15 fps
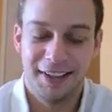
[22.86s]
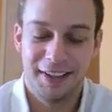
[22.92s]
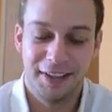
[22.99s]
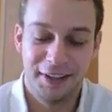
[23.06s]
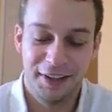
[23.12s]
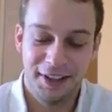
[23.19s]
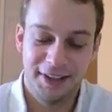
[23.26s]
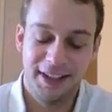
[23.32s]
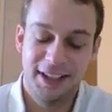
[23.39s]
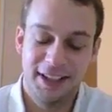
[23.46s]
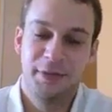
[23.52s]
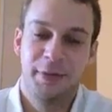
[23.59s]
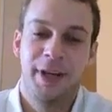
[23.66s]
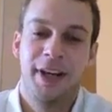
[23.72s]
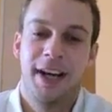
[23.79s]
Good. Things
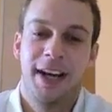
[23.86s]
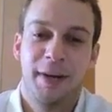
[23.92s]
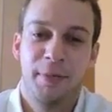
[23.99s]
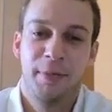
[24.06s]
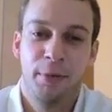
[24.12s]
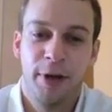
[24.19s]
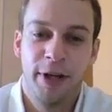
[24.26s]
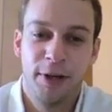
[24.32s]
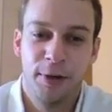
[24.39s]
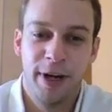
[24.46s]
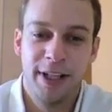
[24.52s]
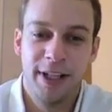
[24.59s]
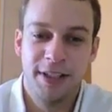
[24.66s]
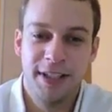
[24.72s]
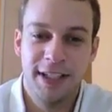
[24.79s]
have been pretty
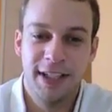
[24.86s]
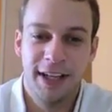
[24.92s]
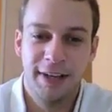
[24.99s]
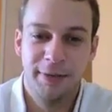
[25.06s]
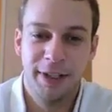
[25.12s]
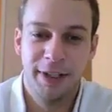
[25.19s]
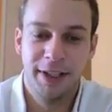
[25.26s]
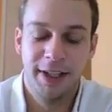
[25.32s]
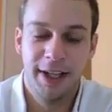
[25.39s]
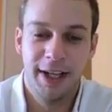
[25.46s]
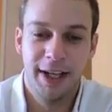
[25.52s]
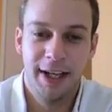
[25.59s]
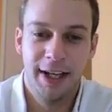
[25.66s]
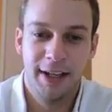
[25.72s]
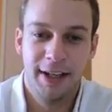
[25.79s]
crazy. I mean,
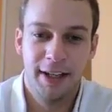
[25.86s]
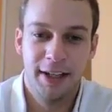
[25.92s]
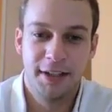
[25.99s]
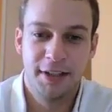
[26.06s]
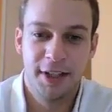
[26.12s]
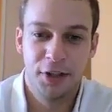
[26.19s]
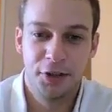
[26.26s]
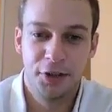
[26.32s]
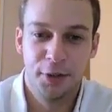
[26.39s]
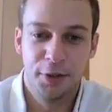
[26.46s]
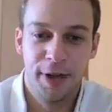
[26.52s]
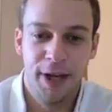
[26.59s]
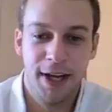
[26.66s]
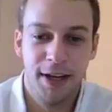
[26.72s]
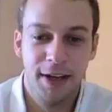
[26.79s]
it's essentially
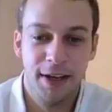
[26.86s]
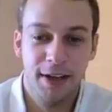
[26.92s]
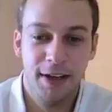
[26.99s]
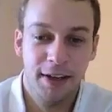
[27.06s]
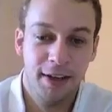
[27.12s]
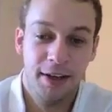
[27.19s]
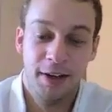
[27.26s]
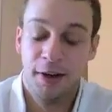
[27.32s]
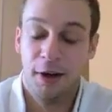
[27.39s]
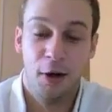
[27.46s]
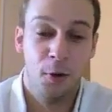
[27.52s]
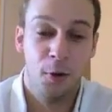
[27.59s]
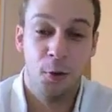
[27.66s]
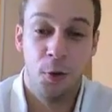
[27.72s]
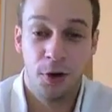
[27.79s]
been
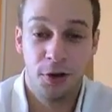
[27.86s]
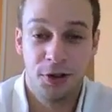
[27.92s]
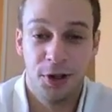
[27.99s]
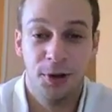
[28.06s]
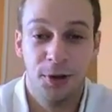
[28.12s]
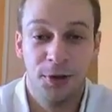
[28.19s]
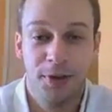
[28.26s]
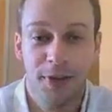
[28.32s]
a war zone.